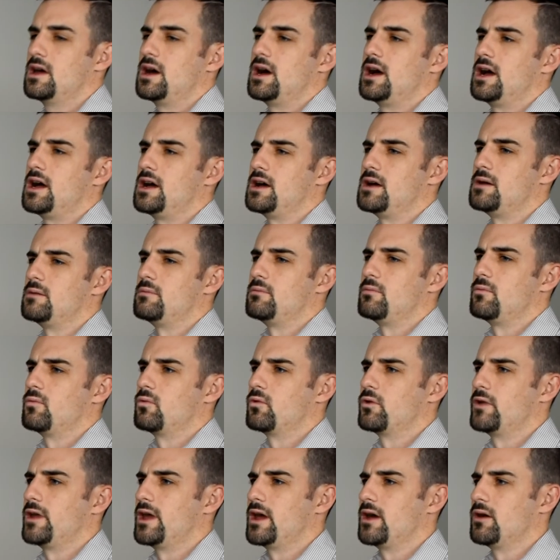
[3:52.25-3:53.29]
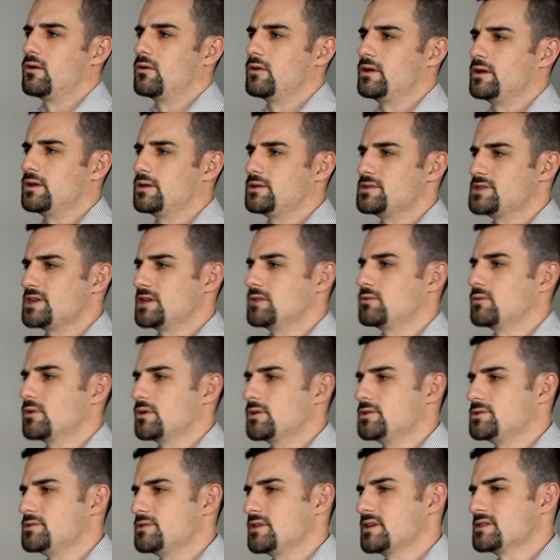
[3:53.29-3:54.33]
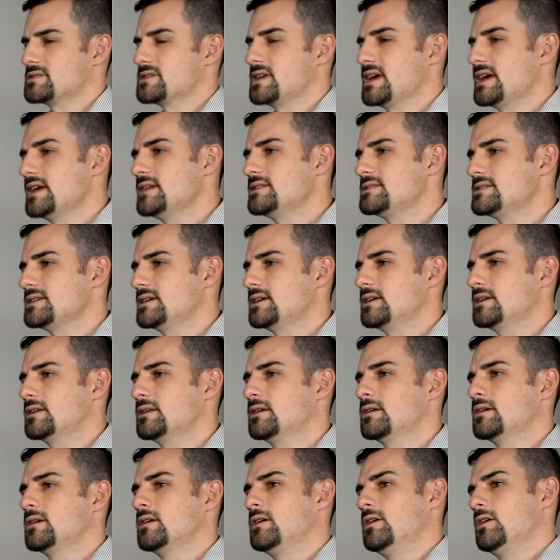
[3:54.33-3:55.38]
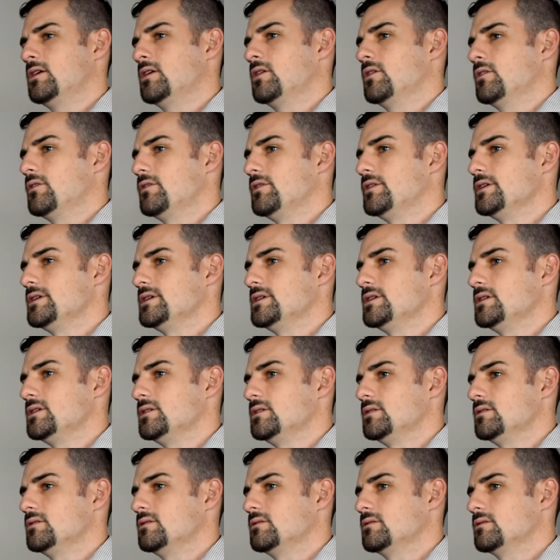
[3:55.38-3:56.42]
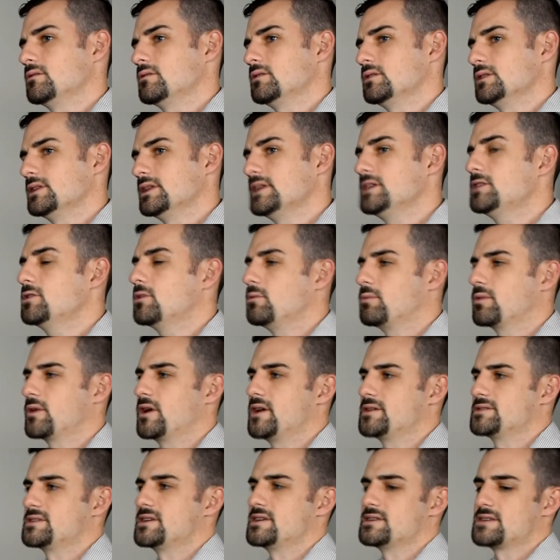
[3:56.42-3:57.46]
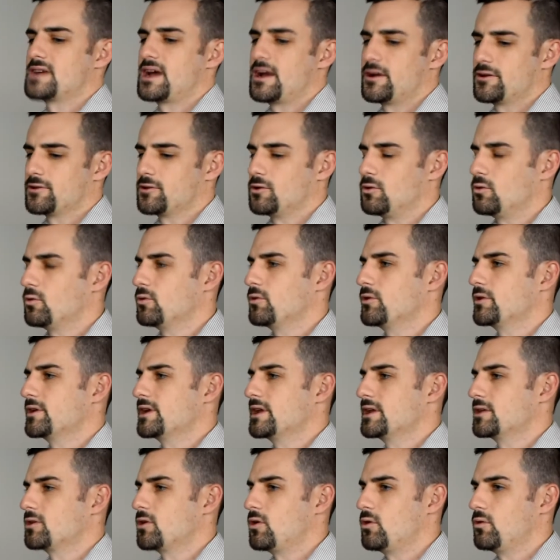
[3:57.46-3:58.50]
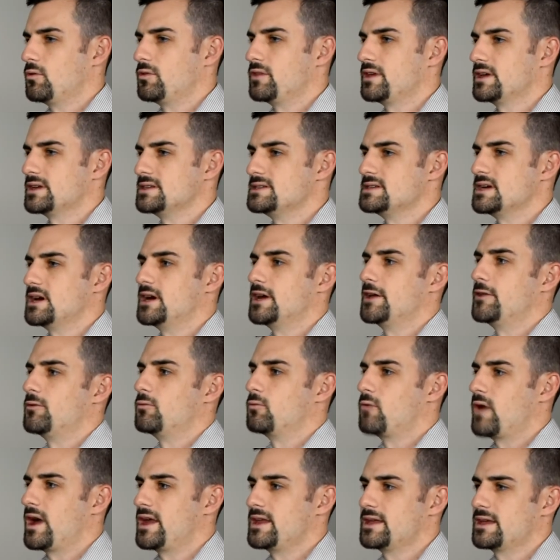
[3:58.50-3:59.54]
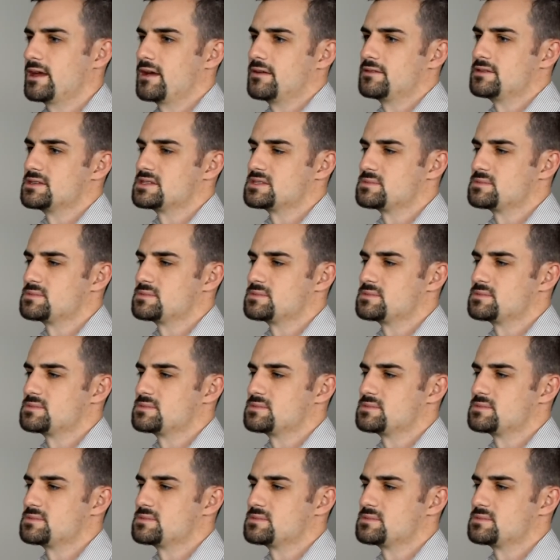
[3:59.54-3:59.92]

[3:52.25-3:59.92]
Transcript: We're now in January 2018. The legal process, hiring the lawyer, getting the whole thing done, writing out the